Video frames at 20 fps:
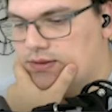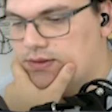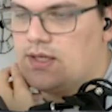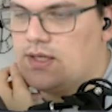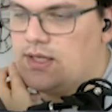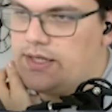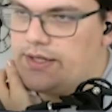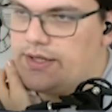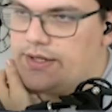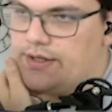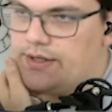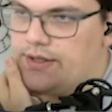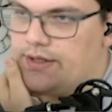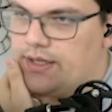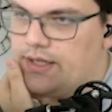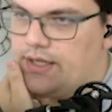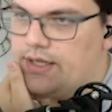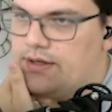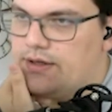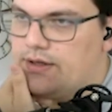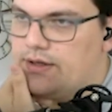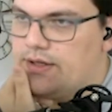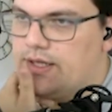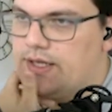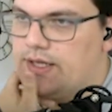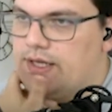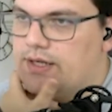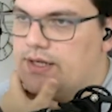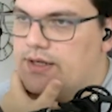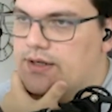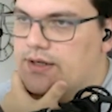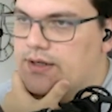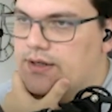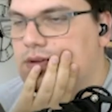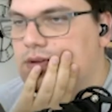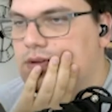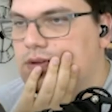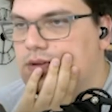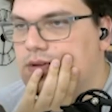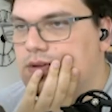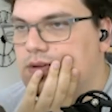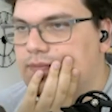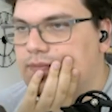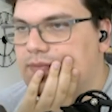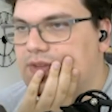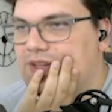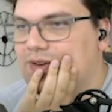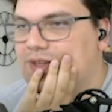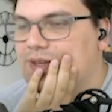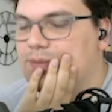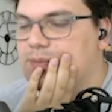here, here, here. Now he